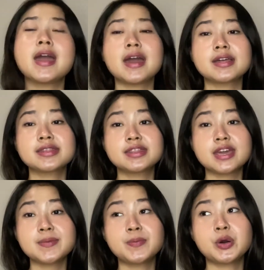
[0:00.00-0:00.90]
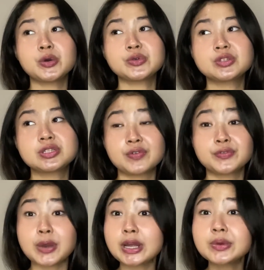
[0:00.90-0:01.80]
and they post
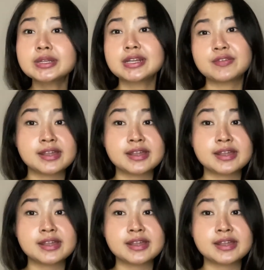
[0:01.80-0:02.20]
frequently.